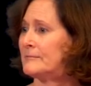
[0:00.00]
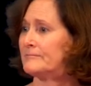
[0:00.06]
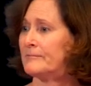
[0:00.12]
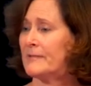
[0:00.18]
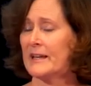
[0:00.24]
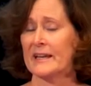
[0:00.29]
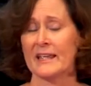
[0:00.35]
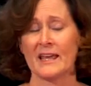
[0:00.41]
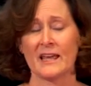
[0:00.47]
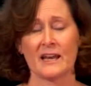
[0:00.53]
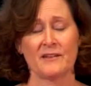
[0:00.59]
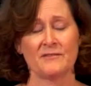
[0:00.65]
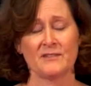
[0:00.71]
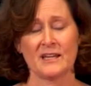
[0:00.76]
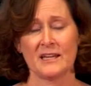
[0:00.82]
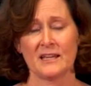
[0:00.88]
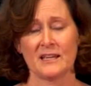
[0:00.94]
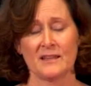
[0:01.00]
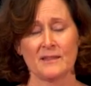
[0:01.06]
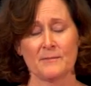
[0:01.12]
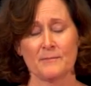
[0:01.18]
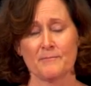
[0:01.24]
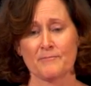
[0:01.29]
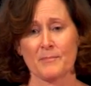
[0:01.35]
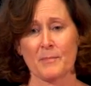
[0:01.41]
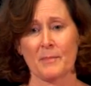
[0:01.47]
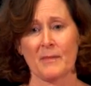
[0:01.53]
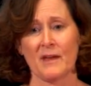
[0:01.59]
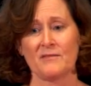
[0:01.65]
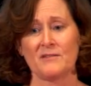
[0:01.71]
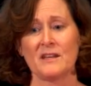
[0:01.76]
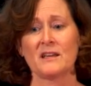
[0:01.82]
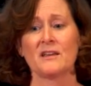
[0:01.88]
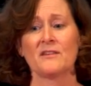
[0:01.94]
And again, I've
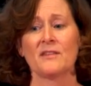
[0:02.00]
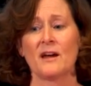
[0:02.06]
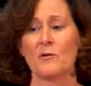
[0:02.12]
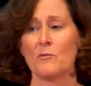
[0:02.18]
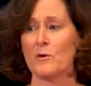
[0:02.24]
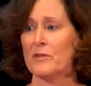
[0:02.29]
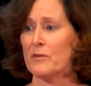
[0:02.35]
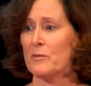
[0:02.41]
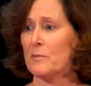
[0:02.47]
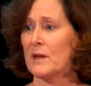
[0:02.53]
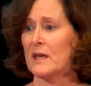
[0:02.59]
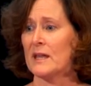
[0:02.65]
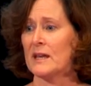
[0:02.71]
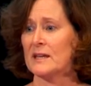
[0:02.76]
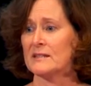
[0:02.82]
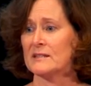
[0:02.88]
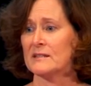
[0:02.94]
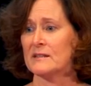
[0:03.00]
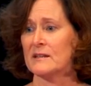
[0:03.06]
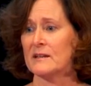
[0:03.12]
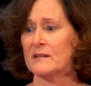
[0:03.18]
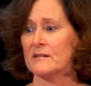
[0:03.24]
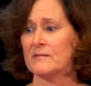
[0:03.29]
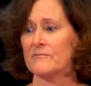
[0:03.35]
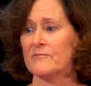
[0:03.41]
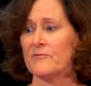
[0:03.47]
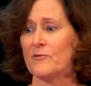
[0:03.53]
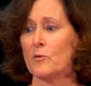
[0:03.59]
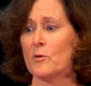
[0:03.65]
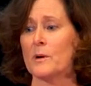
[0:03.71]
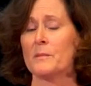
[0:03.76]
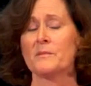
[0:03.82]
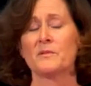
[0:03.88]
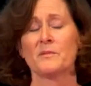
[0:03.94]
taken that with me, and it's
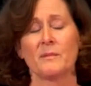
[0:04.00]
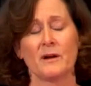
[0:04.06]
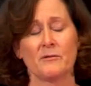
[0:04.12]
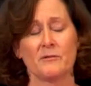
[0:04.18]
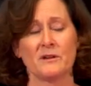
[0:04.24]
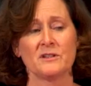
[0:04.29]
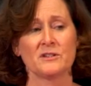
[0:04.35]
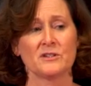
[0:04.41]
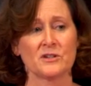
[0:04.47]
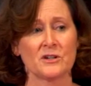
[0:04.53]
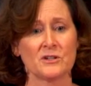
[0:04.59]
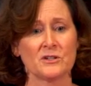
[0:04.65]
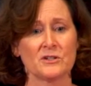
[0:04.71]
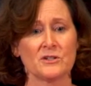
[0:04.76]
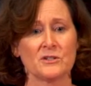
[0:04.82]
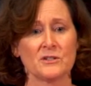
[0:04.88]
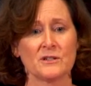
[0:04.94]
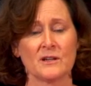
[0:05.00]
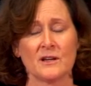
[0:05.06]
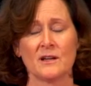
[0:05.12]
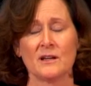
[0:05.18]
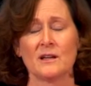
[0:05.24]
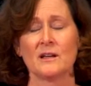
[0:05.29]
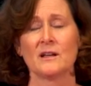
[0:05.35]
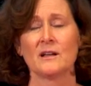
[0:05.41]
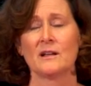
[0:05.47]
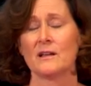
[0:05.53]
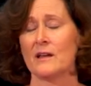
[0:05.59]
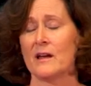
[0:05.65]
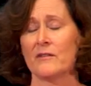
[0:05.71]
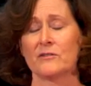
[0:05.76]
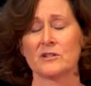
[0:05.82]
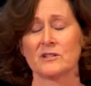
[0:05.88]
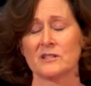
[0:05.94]
informed my research
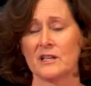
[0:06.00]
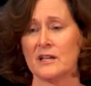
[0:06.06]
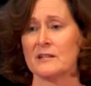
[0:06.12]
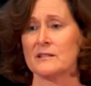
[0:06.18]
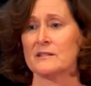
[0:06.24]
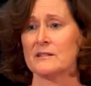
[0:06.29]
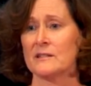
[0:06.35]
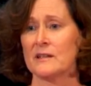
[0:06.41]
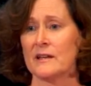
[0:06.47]
ever since.